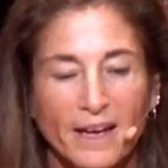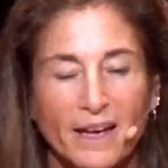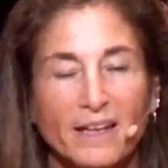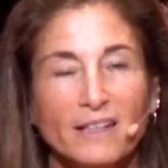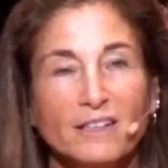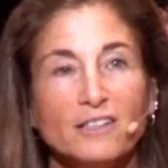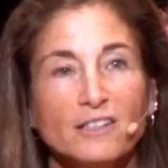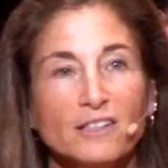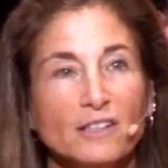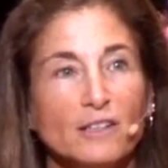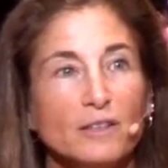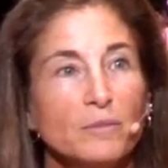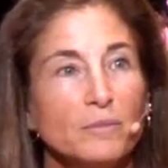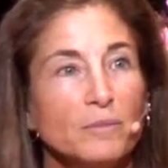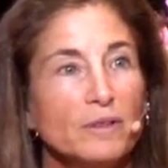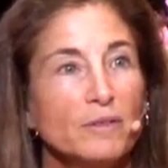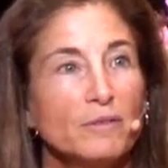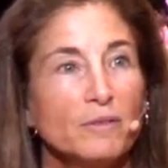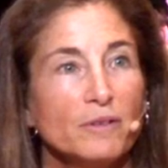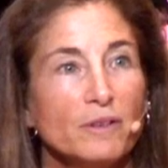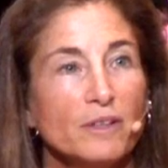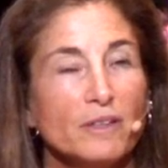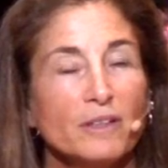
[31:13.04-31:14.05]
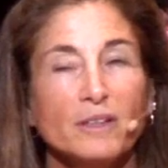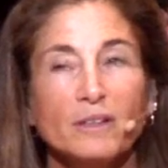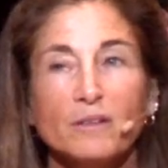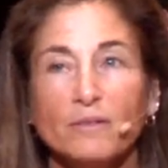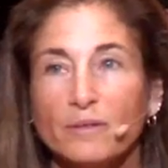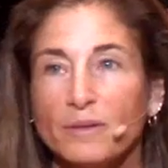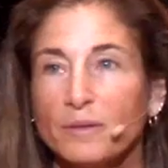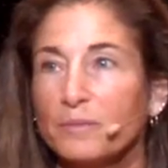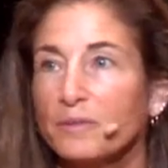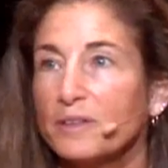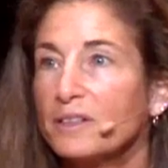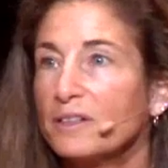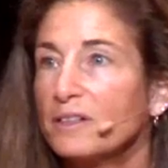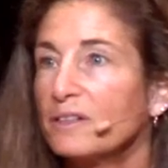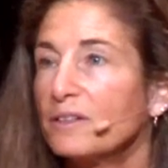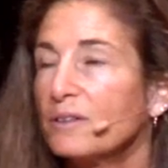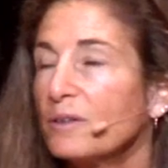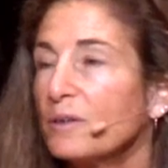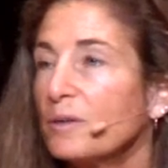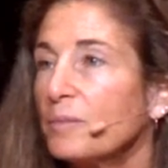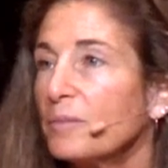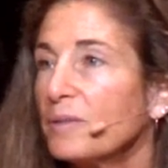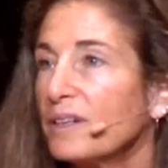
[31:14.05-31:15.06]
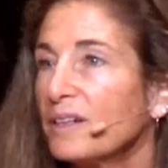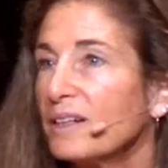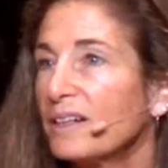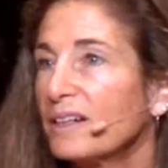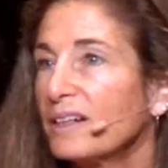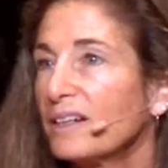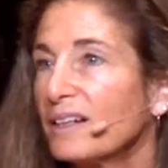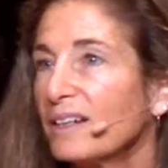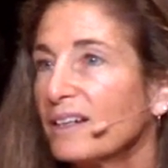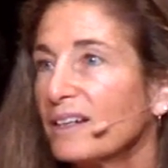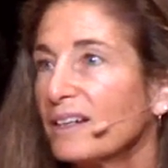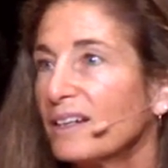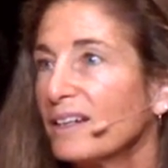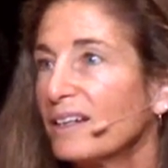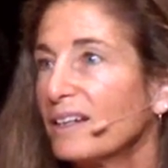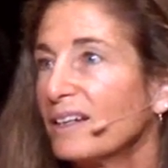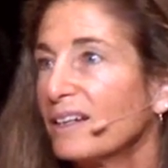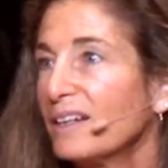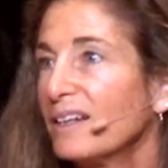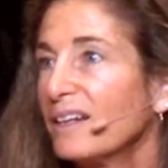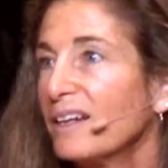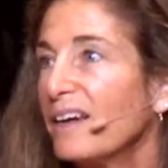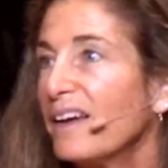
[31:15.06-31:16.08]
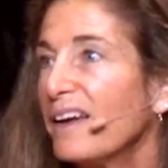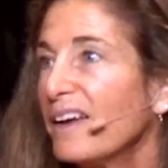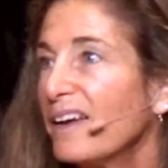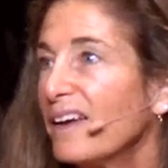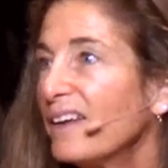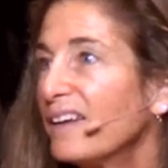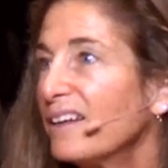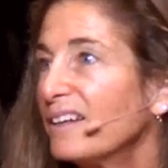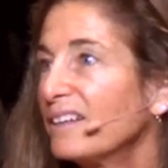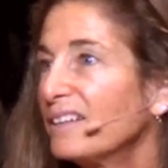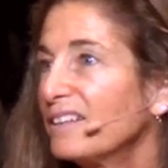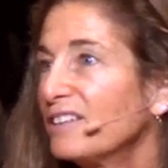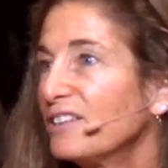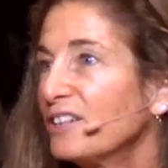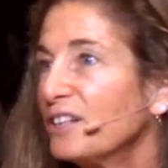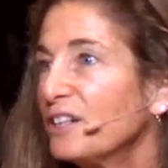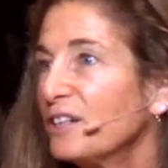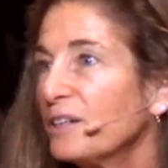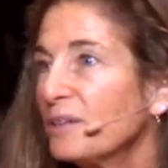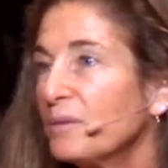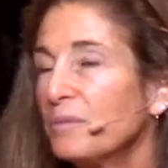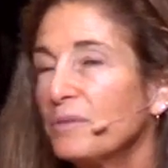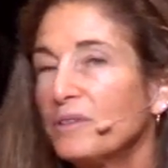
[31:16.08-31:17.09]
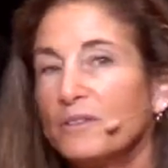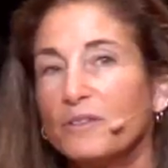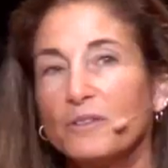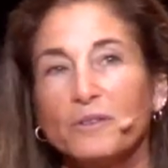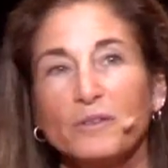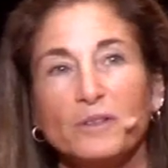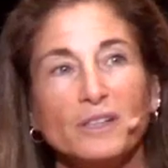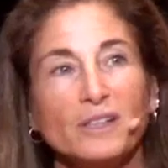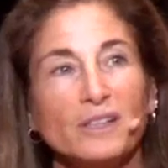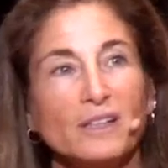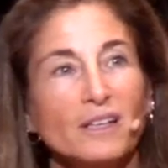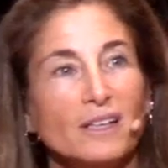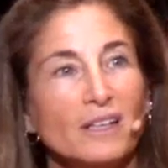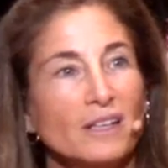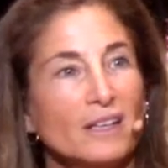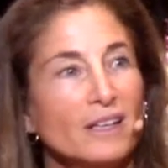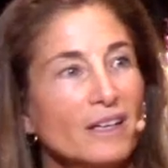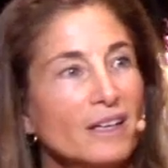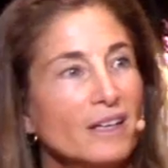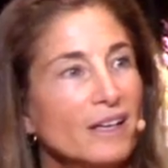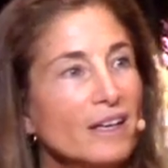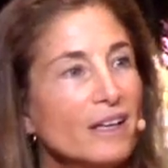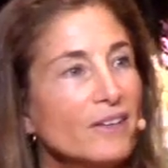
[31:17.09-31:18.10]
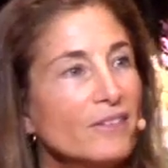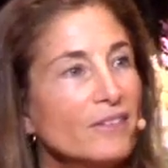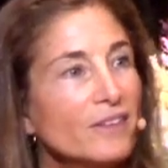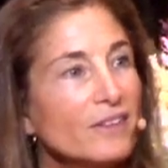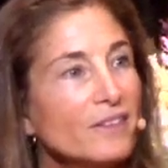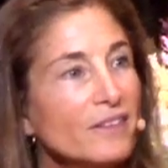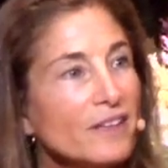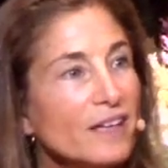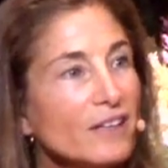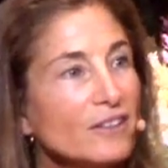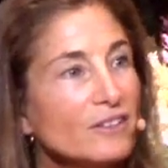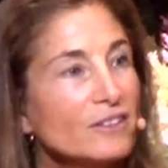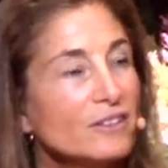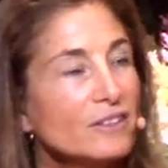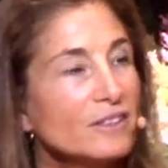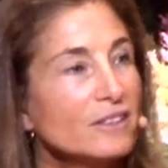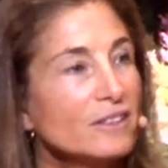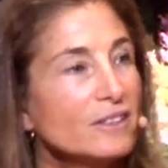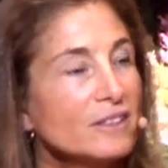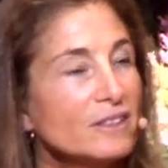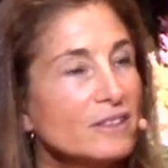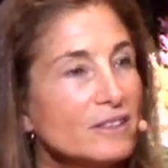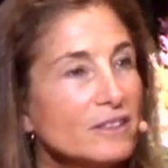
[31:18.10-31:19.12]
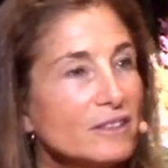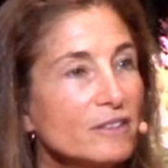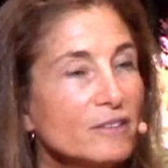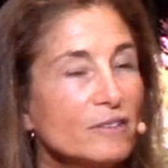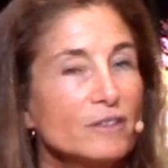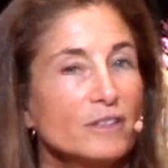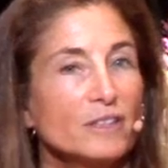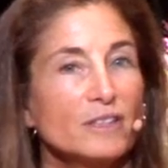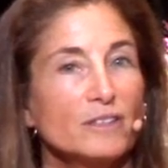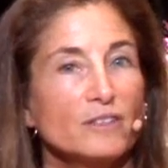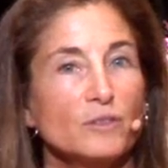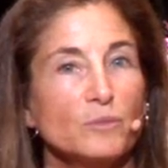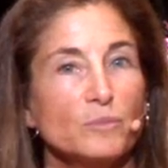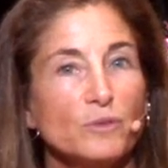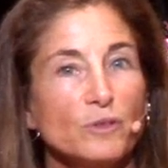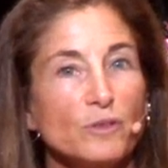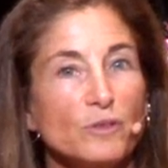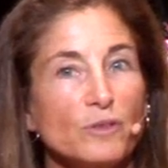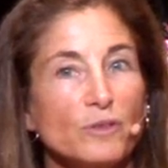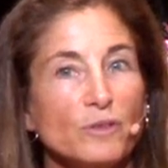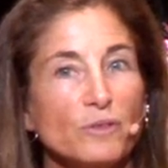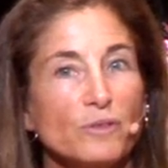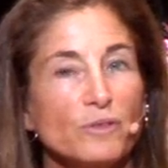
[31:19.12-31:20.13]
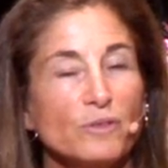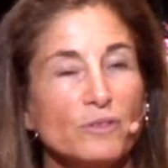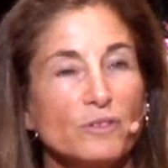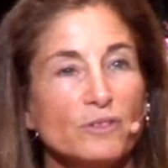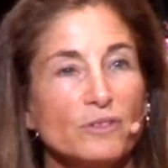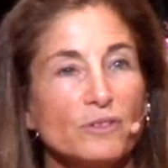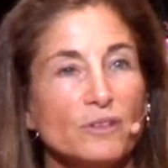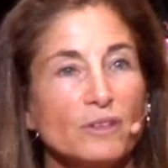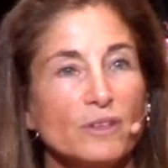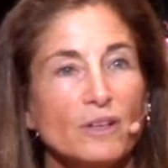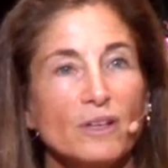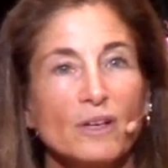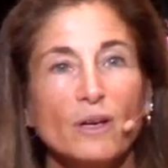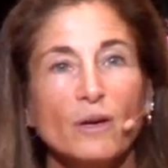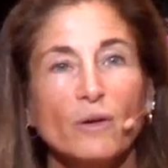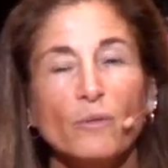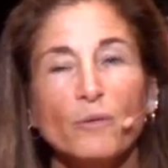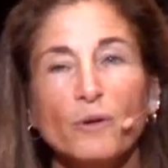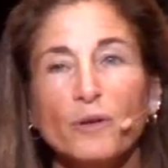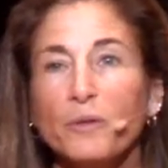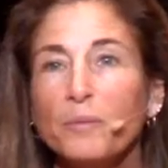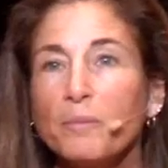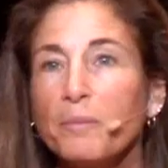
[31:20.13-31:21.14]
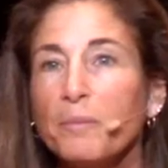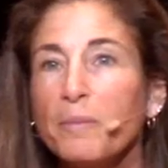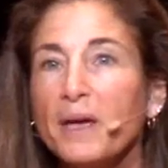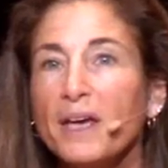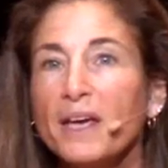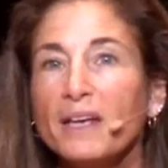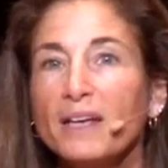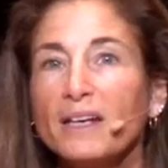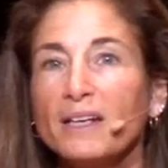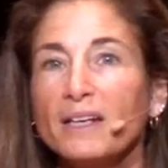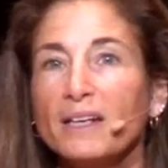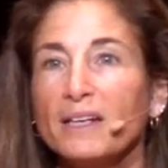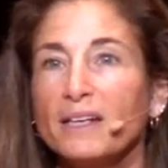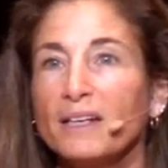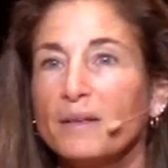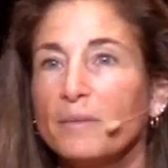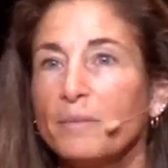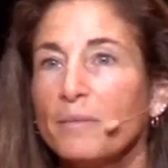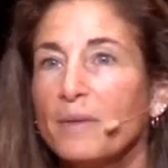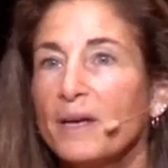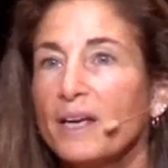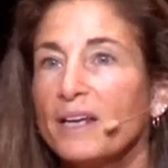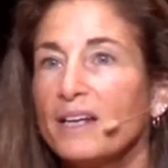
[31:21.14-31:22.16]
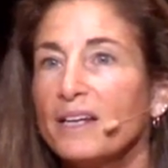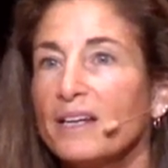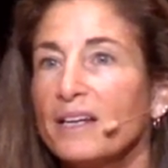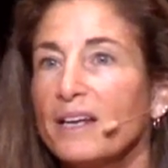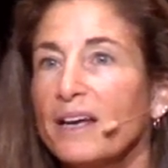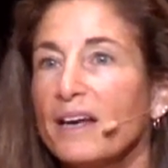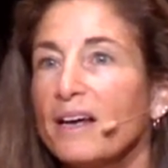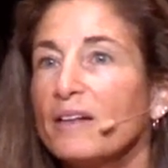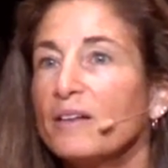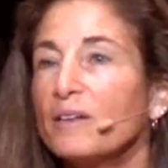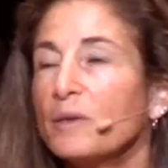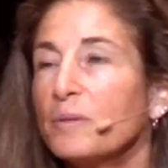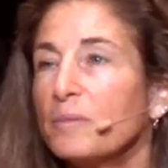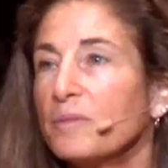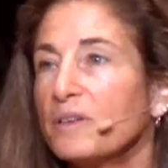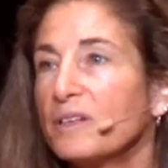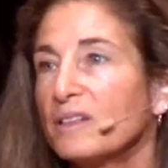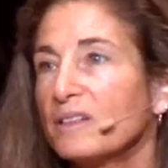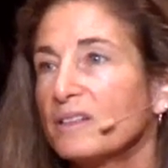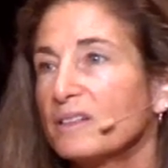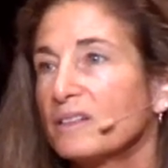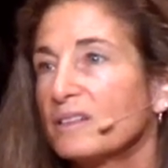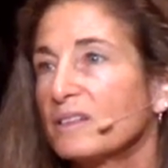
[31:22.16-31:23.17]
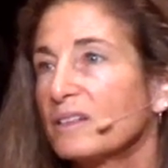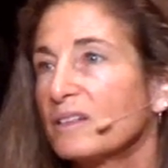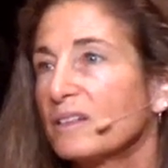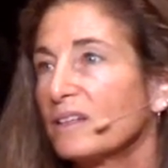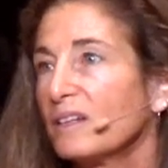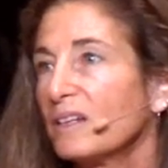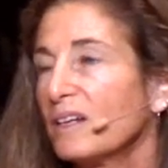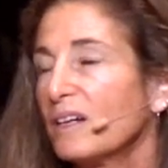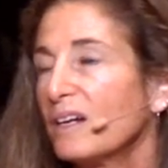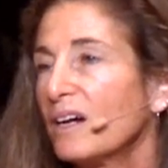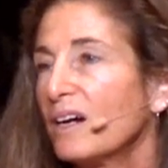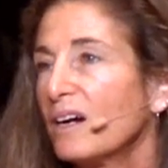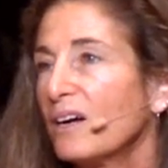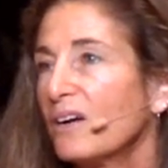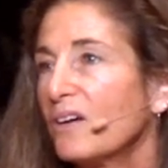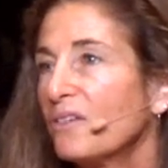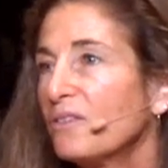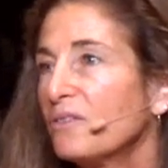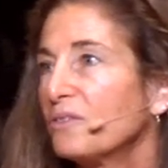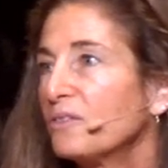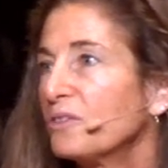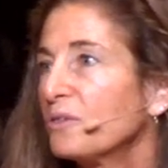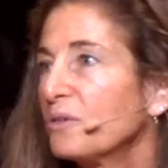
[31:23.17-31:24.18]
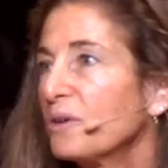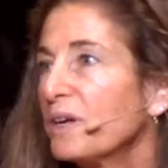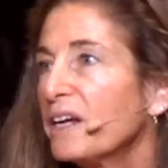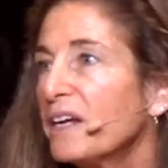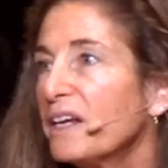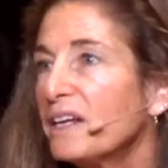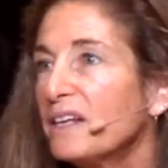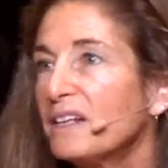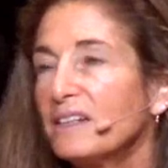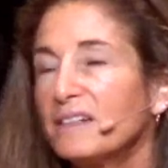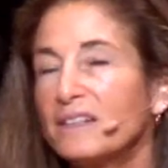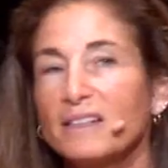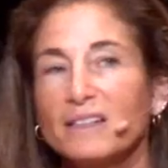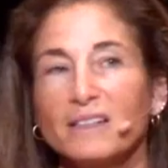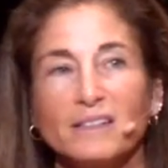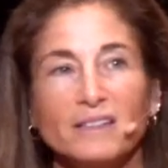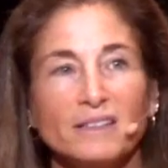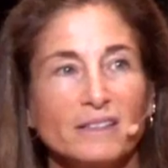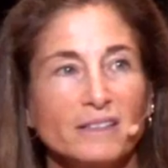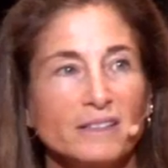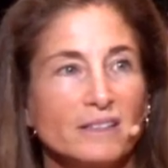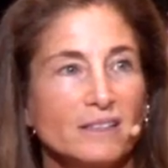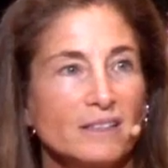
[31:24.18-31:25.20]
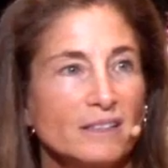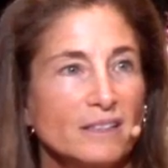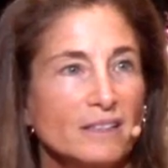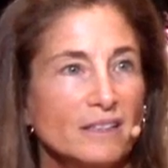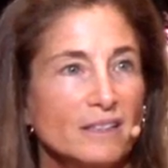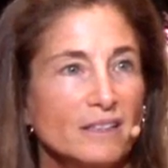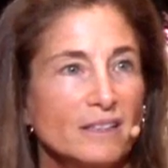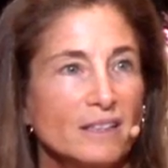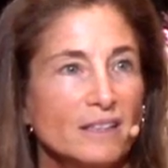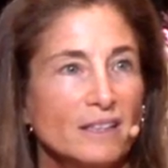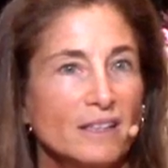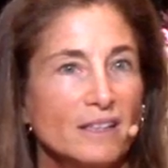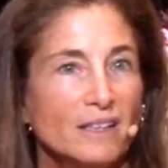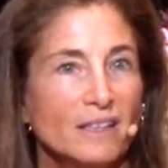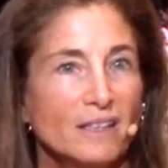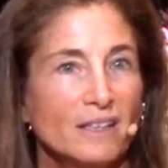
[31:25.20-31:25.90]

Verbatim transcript: And she had been really grimly determined. And she had been doing the 1,000 serious moves with many, many elements of great dignity.